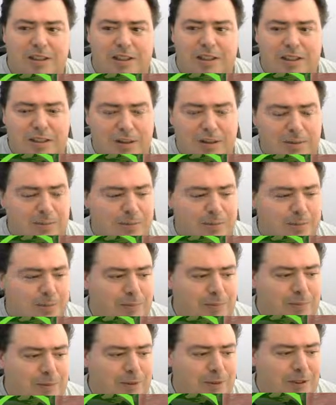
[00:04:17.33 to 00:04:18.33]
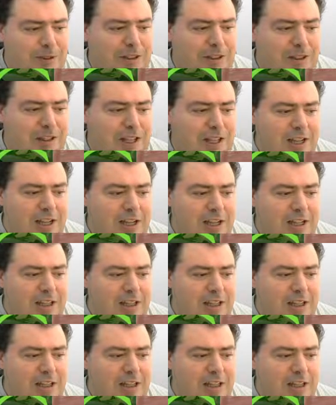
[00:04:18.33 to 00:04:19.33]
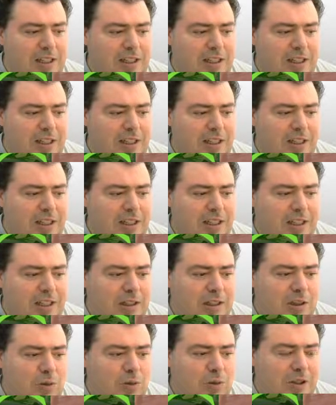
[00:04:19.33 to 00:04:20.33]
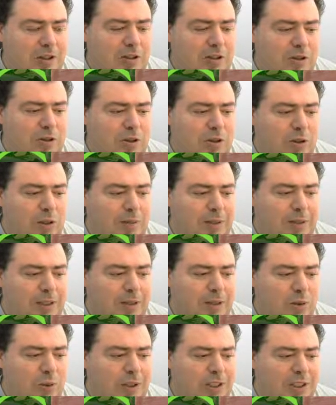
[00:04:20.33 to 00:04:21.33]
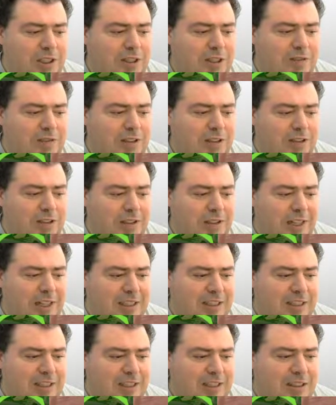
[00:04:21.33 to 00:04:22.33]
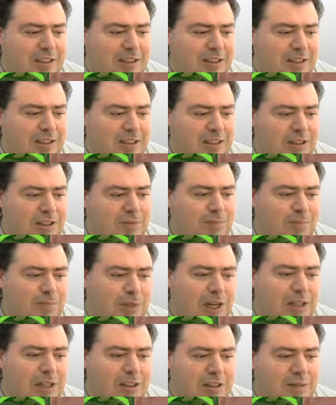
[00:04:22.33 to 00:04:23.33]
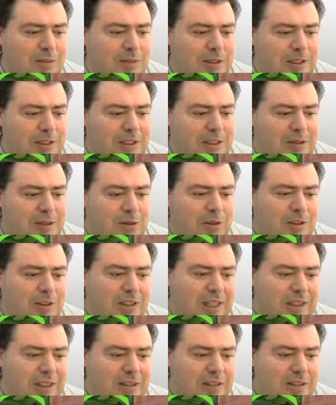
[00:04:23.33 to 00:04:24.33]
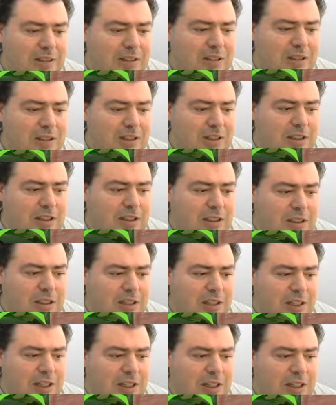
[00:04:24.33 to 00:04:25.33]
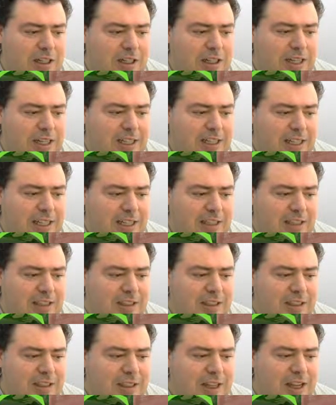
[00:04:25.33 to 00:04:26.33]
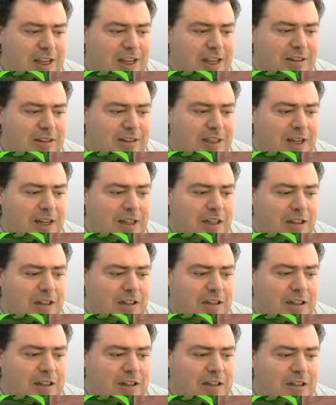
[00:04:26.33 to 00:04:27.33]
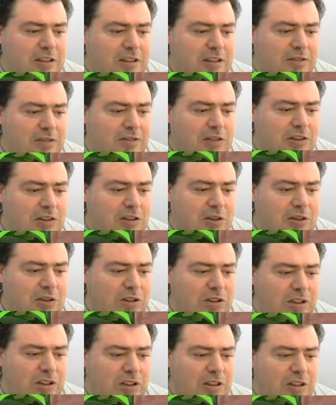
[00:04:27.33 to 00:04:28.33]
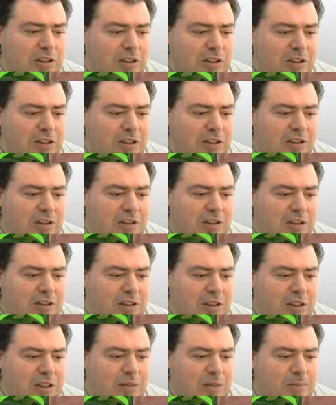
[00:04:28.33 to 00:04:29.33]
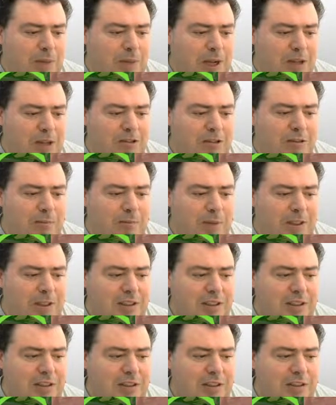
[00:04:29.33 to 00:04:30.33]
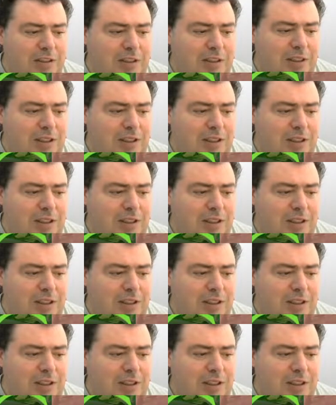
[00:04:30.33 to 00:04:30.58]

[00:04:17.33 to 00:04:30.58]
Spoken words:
Uh, they went through about 20 of these ashes, approximately or less. And then I calculated if they're using these powder burials